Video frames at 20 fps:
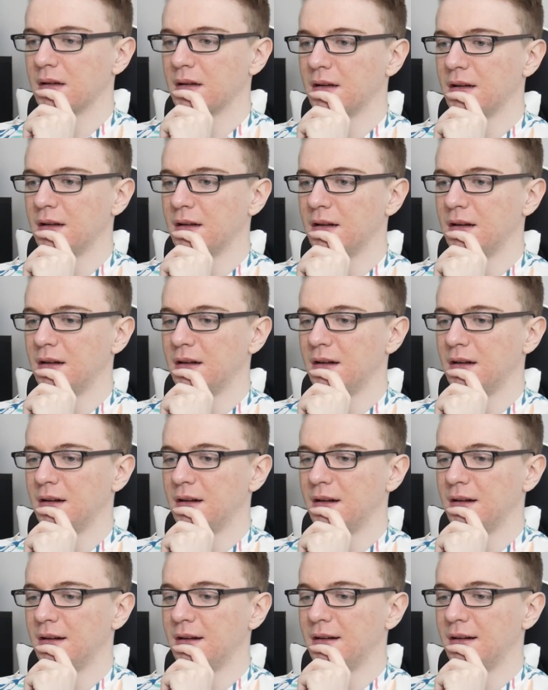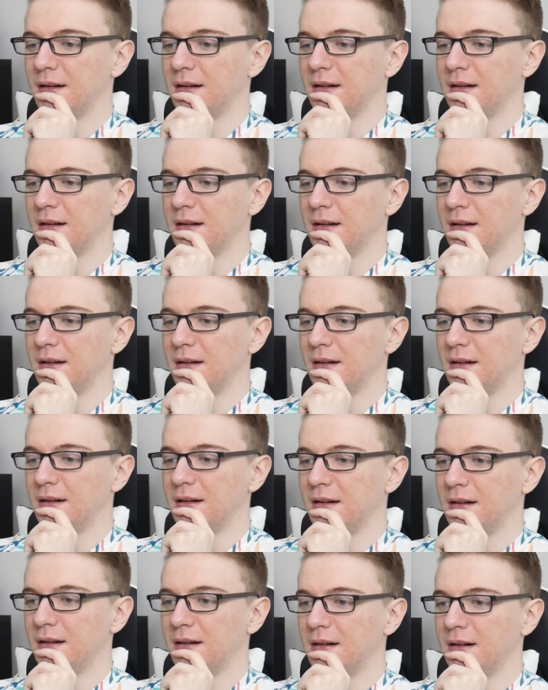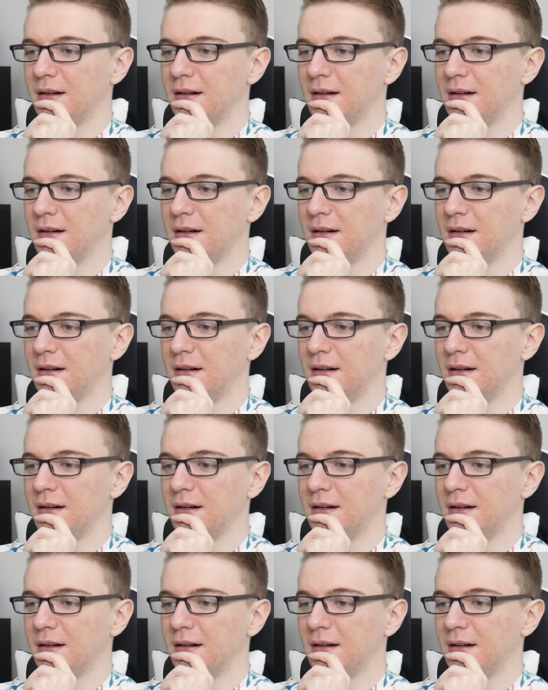Nobody speaks.